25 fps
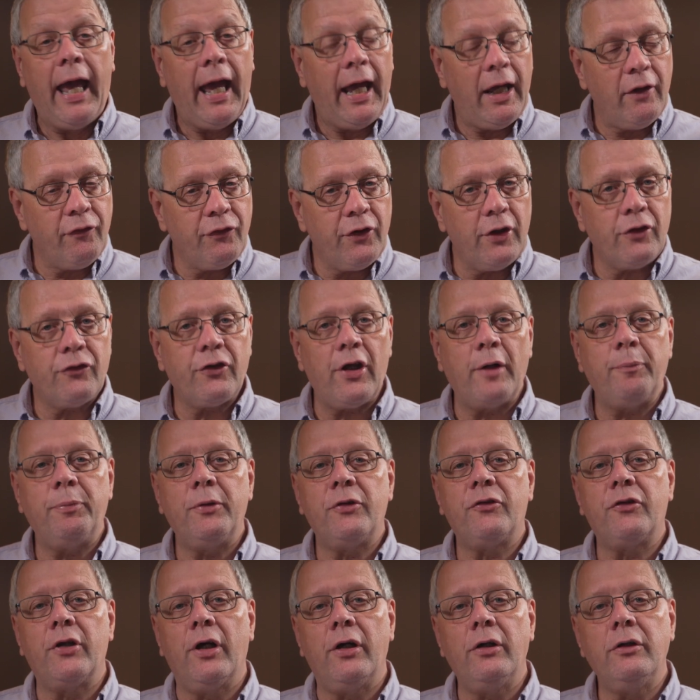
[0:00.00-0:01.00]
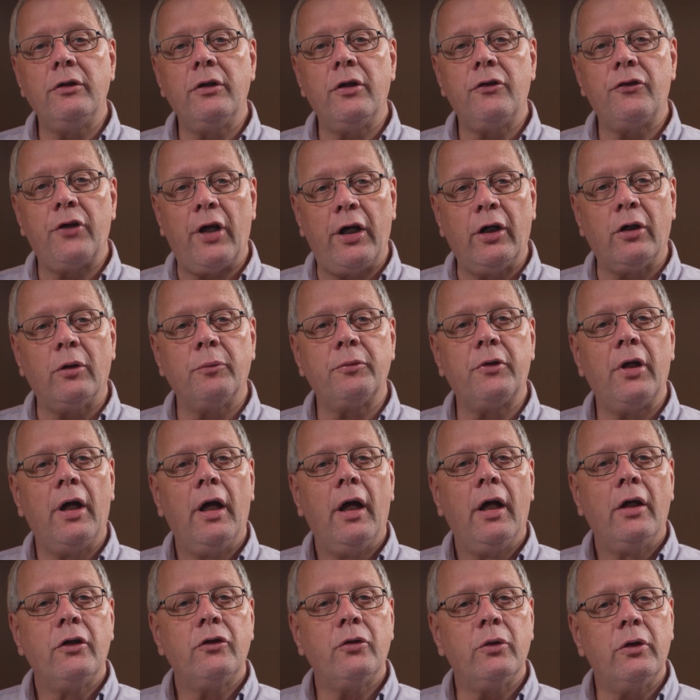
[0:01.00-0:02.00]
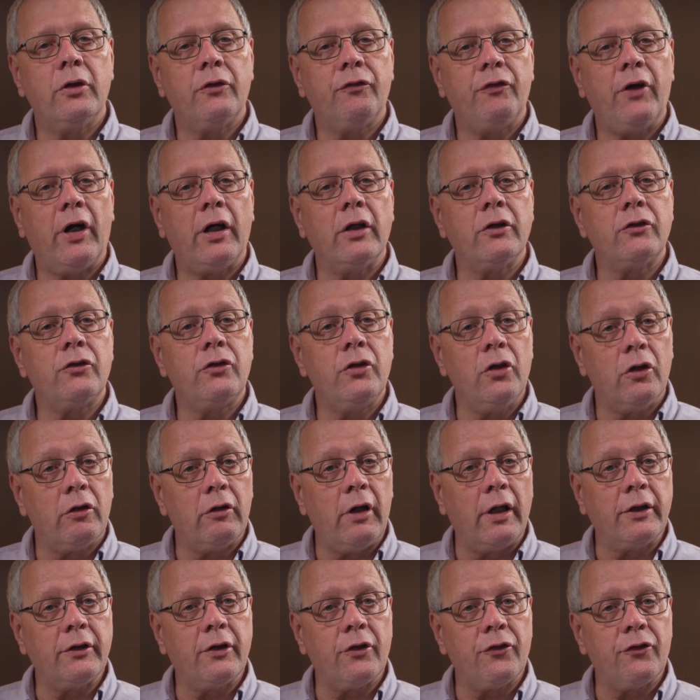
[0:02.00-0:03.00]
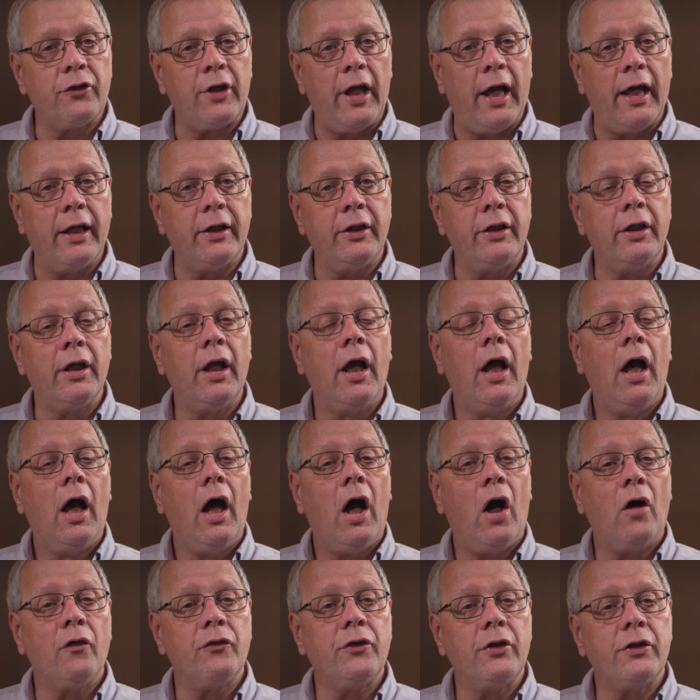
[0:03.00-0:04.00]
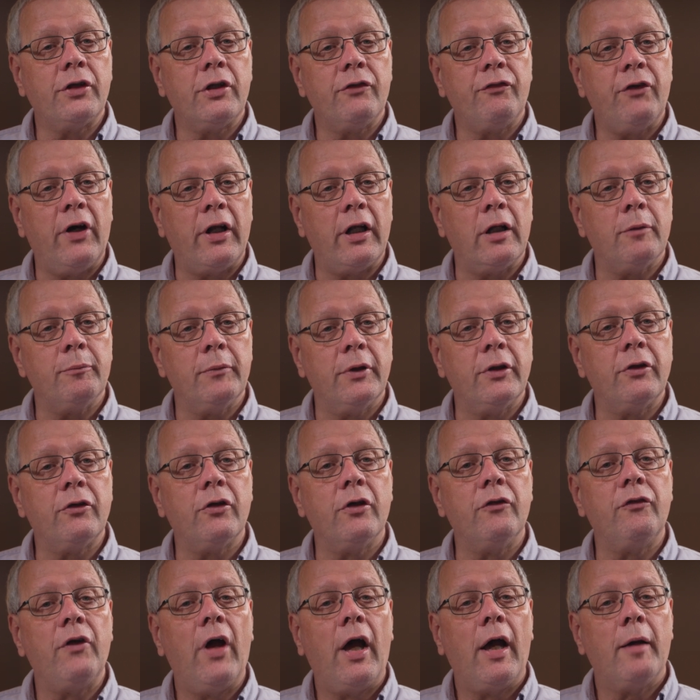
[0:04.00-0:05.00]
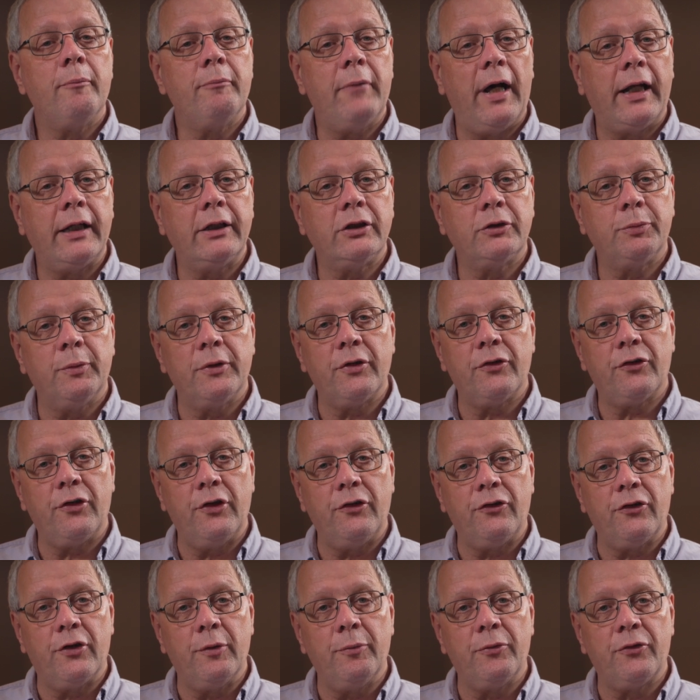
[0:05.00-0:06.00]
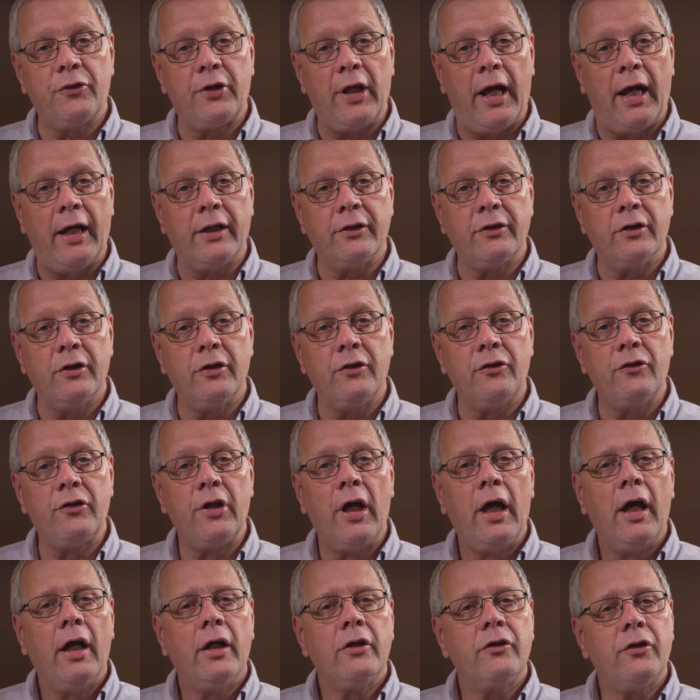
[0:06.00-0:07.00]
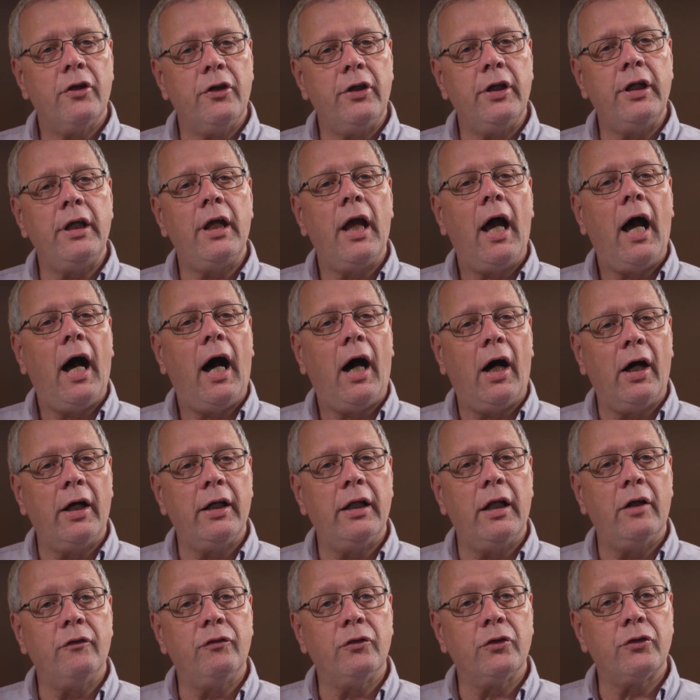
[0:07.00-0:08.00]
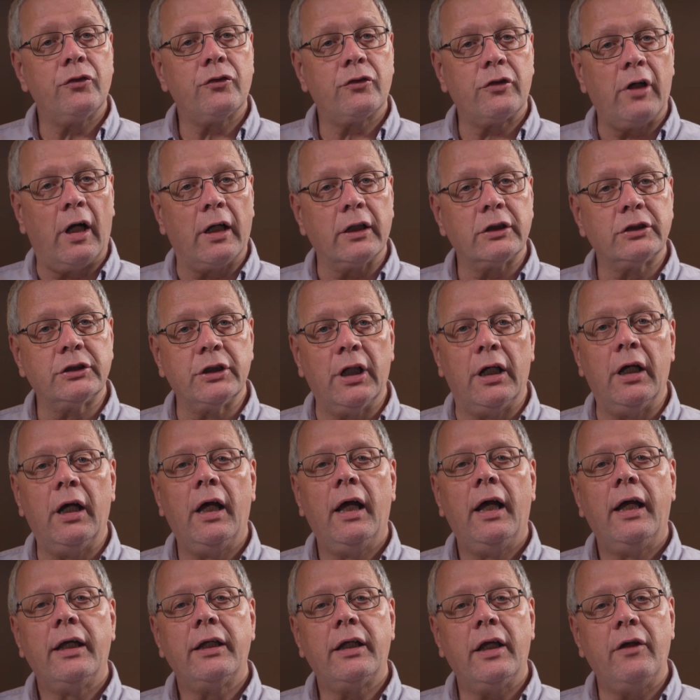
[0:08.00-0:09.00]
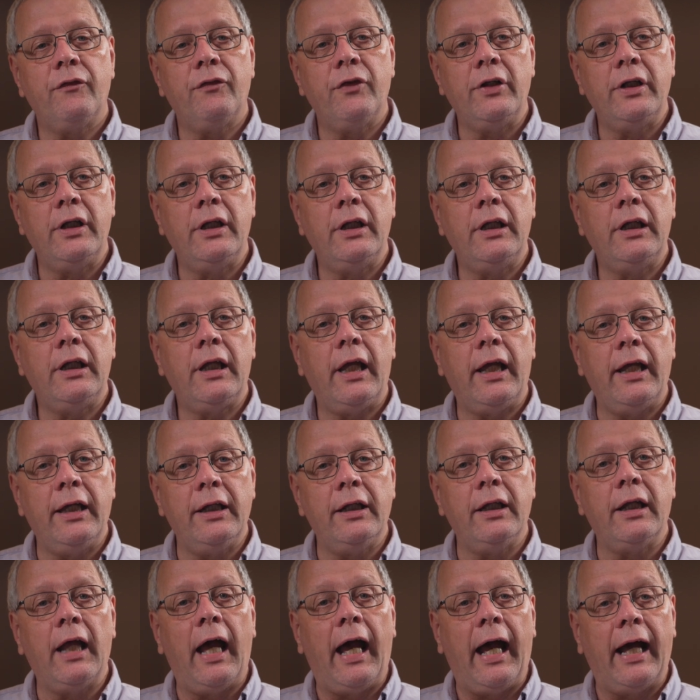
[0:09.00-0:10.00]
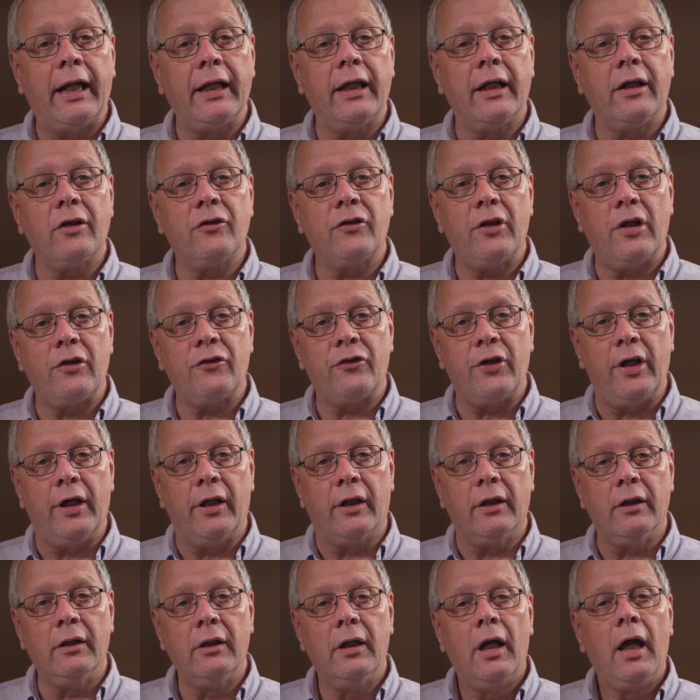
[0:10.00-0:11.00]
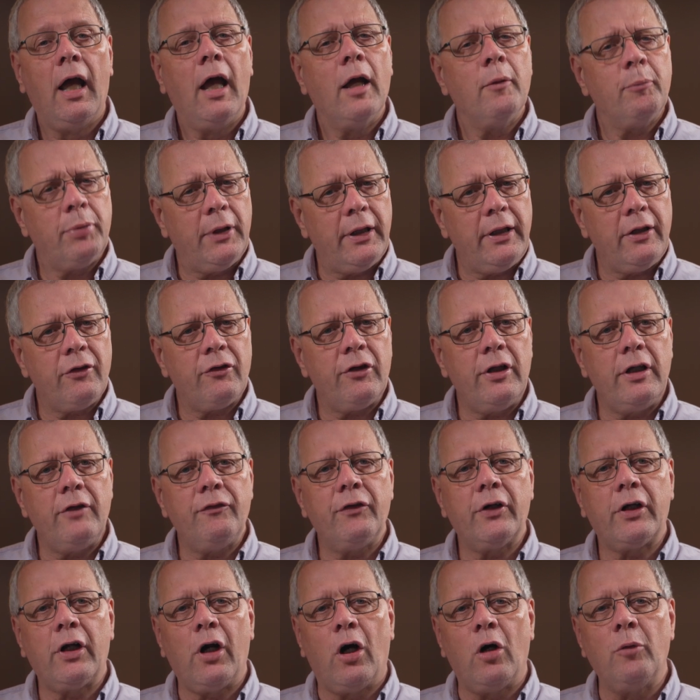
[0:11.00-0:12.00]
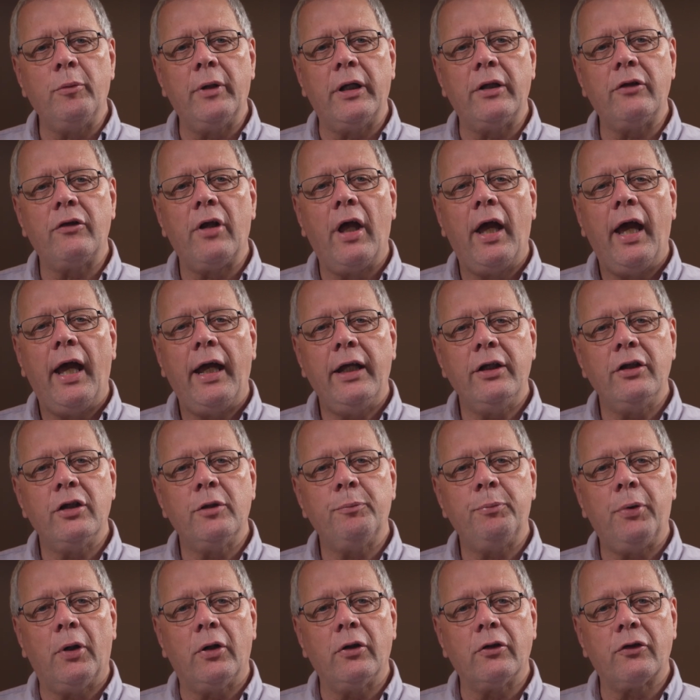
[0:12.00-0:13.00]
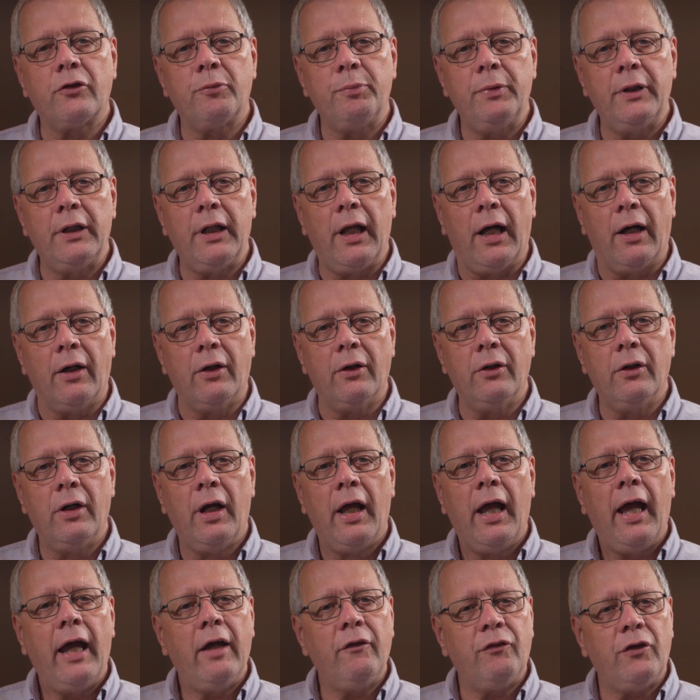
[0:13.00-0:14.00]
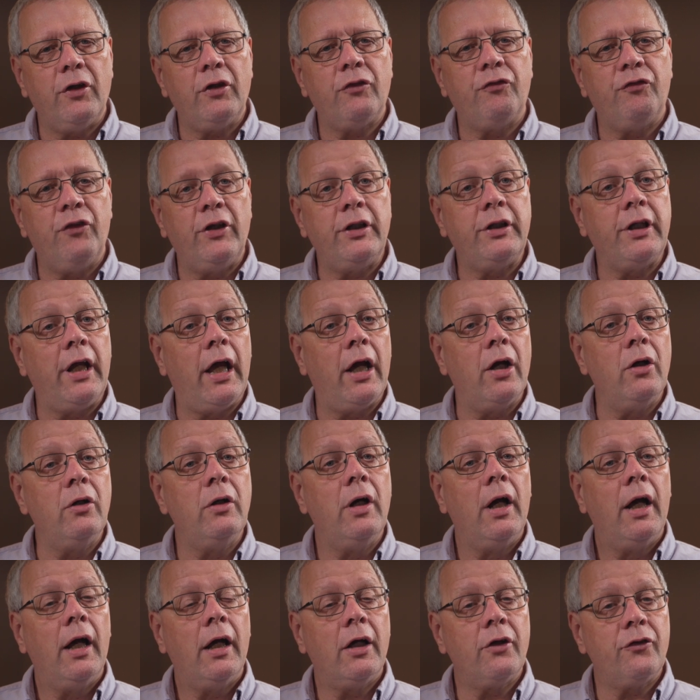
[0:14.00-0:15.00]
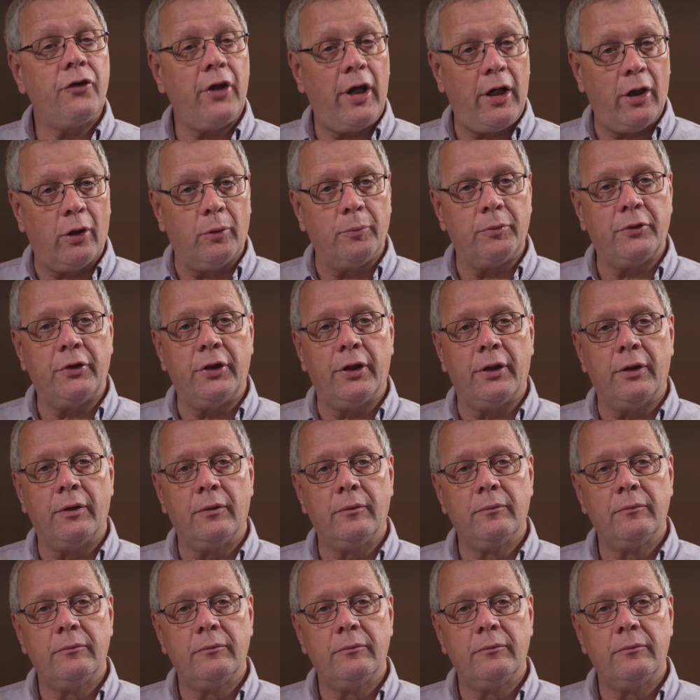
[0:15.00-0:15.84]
If this episode has helped to advance your understanding of the development of management system standards to the high-level structure given in Annex SL, please leave a comment in the box below if this video has helped you.